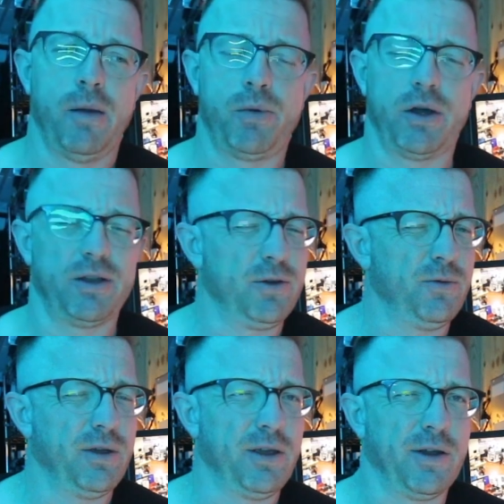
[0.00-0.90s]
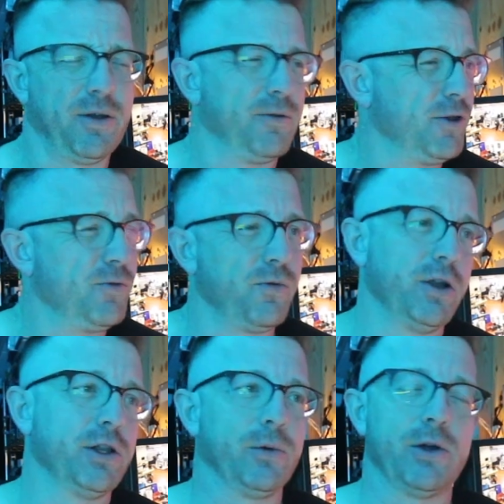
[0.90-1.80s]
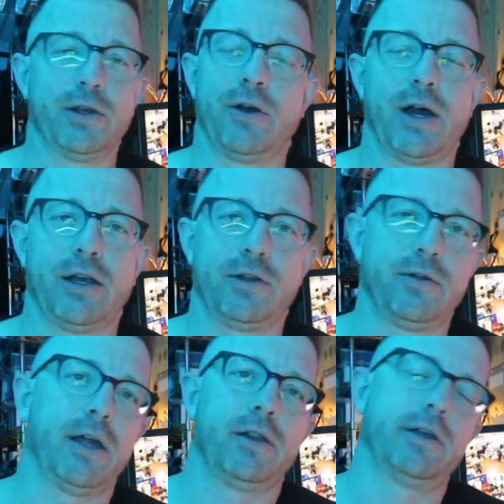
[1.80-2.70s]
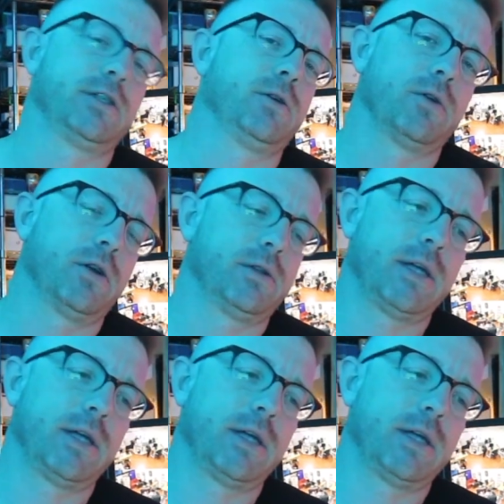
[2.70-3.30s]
But you really wouldn't know how to do that unless you were a